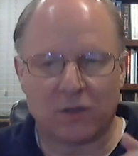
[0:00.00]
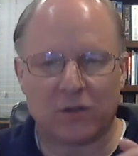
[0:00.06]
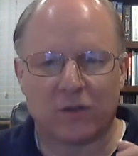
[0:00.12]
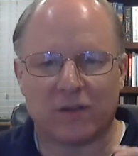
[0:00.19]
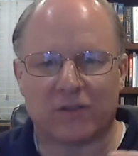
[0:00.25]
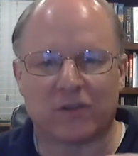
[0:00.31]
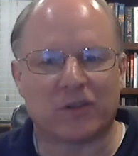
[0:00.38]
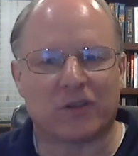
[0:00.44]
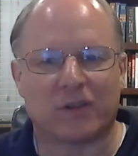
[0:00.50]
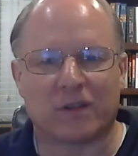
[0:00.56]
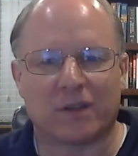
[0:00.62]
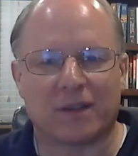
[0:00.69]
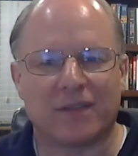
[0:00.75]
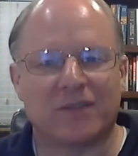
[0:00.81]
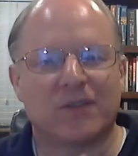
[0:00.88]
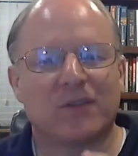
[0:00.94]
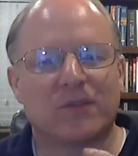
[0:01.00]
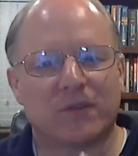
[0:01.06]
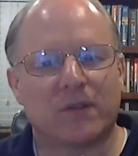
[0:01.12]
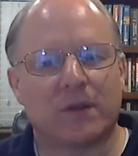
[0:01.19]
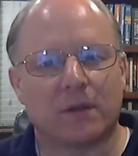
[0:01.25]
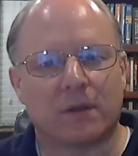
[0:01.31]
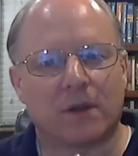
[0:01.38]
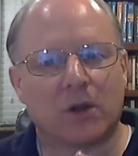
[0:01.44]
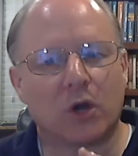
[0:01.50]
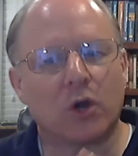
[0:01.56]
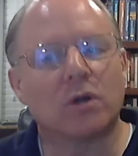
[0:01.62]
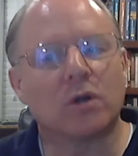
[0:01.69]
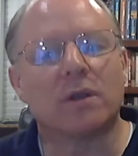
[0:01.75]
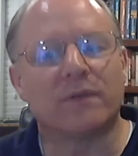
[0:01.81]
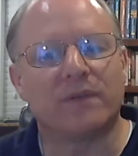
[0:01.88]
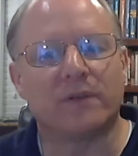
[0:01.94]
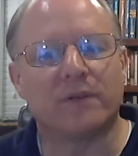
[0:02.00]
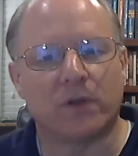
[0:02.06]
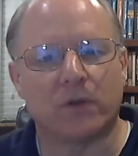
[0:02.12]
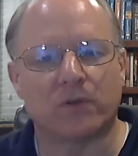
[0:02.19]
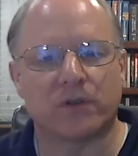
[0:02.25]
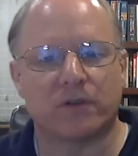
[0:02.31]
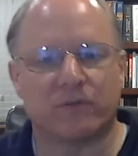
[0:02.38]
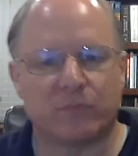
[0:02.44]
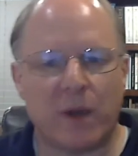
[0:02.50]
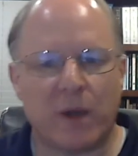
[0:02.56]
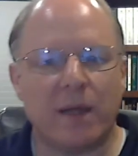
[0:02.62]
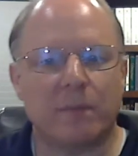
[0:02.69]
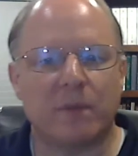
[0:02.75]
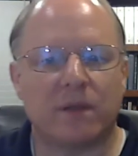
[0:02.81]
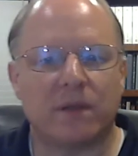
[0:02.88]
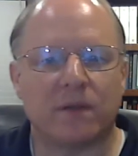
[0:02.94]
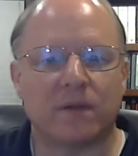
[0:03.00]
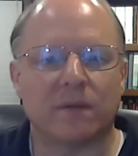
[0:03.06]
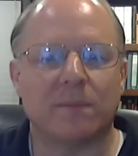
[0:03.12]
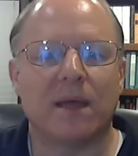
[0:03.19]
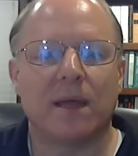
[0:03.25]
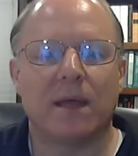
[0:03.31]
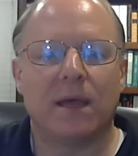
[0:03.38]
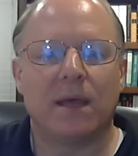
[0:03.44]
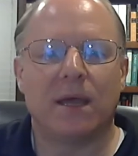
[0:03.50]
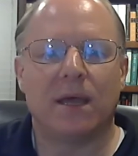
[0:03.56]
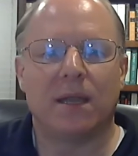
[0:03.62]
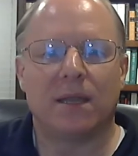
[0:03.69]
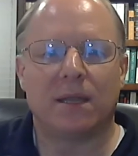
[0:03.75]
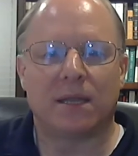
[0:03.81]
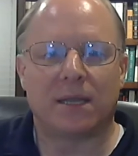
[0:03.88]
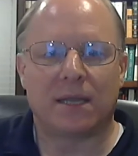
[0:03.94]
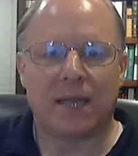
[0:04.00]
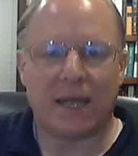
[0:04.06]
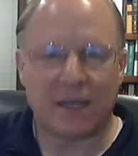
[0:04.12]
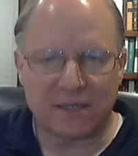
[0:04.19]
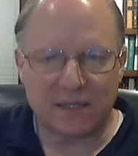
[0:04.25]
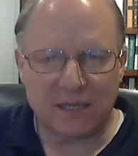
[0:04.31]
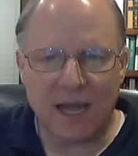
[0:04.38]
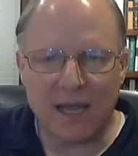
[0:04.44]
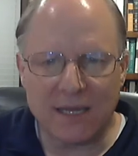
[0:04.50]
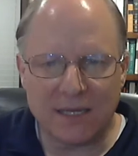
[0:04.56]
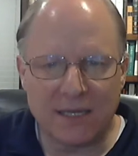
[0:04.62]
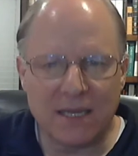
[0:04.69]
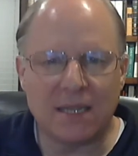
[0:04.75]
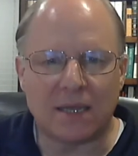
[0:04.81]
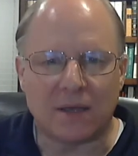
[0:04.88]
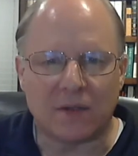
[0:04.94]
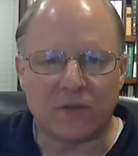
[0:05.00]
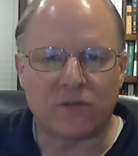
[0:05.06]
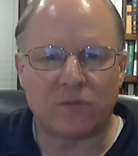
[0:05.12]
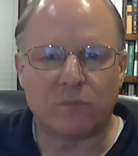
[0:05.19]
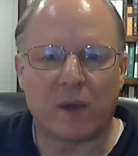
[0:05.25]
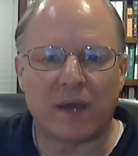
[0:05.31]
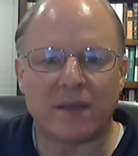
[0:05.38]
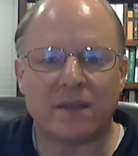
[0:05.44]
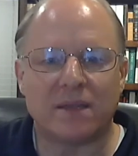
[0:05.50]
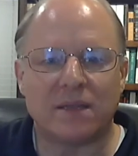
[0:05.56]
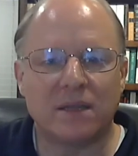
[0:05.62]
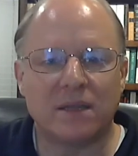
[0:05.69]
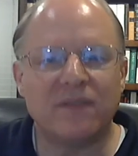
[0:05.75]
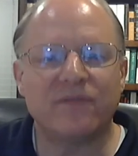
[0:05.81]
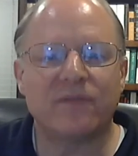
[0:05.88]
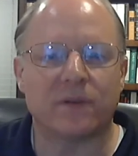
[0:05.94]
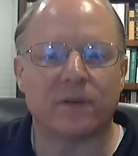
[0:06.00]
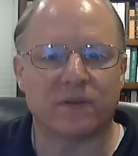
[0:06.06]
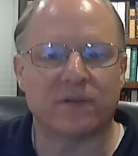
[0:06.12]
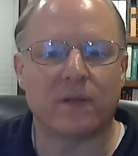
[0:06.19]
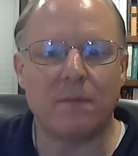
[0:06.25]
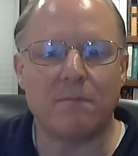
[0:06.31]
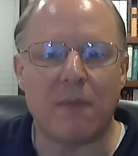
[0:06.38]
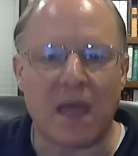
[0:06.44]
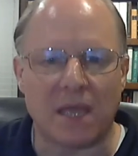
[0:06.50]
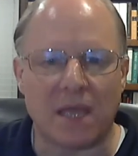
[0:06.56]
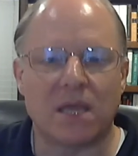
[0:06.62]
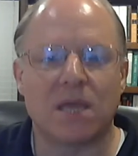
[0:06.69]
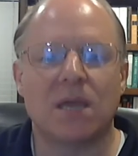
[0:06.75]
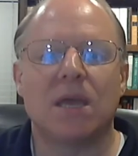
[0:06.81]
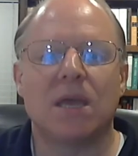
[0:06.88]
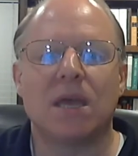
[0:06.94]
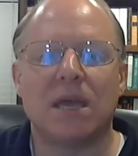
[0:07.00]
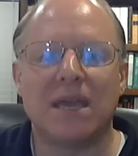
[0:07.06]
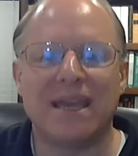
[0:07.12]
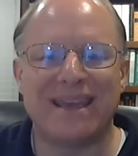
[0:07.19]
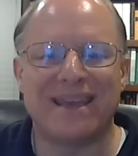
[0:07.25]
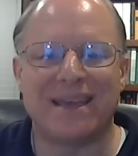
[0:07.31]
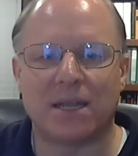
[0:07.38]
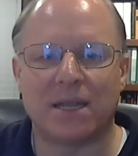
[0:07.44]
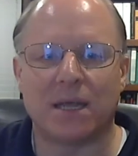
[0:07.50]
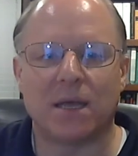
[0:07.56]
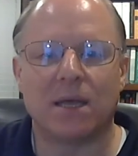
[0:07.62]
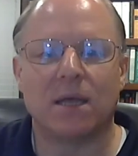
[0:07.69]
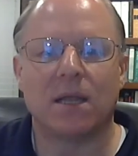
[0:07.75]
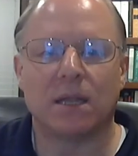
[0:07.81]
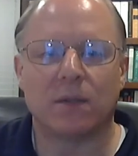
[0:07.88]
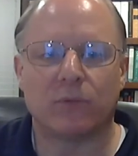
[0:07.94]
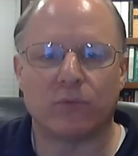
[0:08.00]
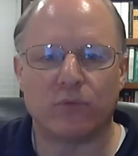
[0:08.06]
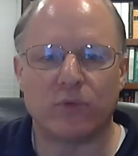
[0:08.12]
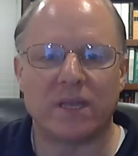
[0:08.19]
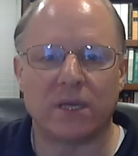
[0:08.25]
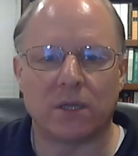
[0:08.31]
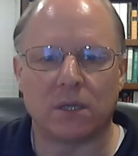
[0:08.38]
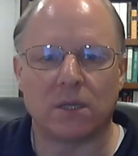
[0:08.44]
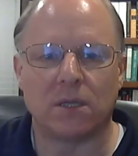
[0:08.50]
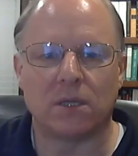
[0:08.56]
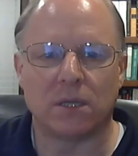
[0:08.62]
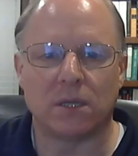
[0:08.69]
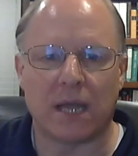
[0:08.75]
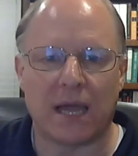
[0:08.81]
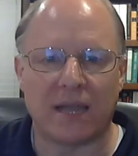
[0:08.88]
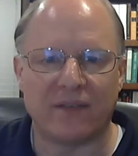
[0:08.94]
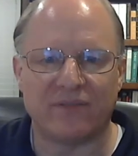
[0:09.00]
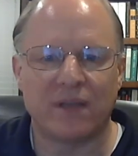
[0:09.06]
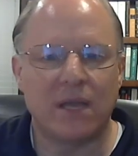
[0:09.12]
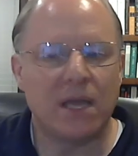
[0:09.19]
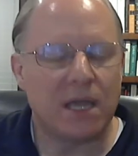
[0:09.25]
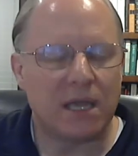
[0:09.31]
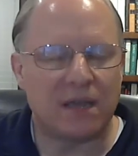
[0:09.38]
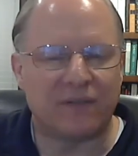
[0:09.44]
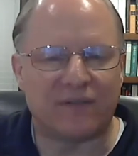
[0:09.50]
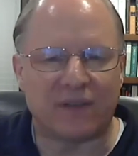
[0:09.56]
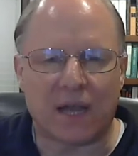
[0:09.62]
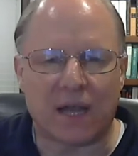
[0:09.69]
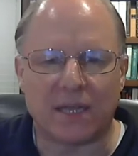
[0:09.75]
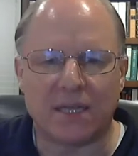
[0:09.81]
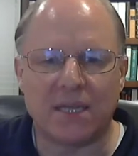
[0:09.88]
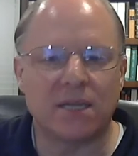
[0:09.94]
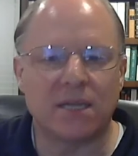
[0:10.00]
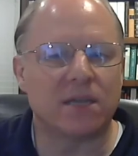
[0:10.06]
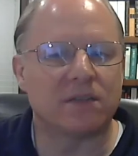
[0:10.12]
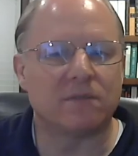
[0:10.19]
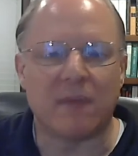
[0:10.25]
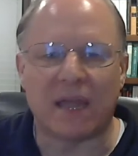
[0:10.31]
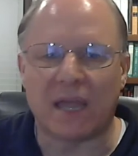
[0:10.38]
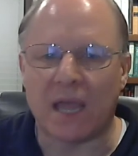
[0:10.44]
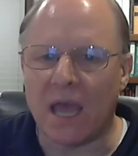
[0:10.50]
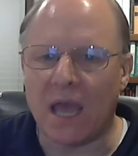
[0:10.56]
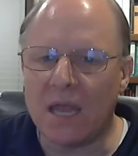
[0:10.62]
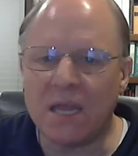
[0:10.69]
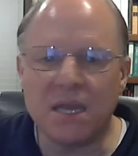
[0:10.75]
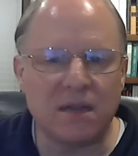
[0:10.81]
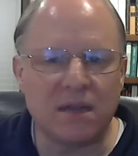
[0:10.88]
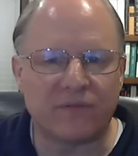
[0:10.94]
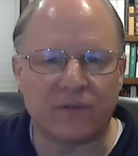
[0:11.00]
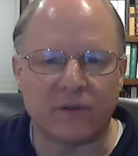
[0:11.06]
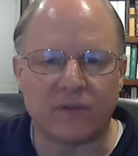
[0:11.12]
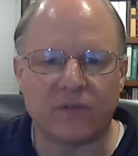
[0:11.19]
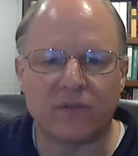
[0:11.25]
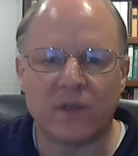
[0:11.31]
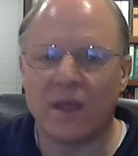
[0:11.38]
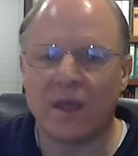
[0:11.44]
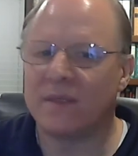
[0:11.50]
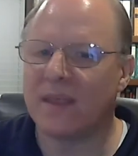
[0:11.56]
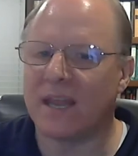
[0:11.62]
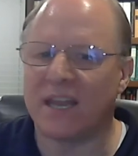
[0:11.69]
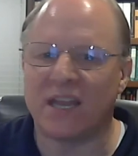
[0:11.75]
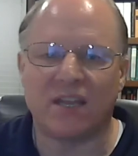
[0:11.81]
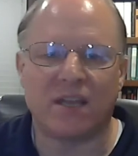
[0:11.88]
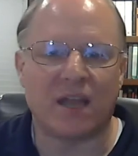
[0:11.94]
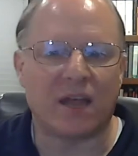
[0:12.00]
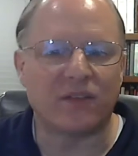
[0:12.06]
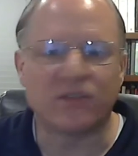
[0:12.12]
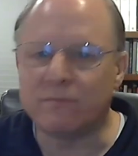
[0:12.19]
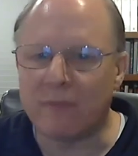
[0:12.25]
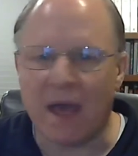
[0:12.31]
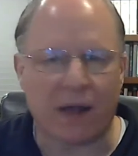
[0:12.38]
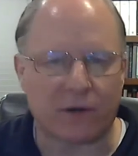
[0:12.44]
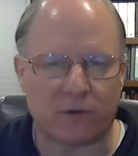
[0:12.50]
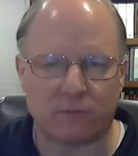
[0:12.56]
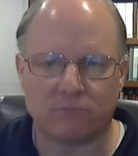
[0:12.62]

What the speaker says: This is the kernel of his notion of pragmatism. Test ideas by the difference they make in real life. If an idea doesn't make any difference, then it doesn't matter.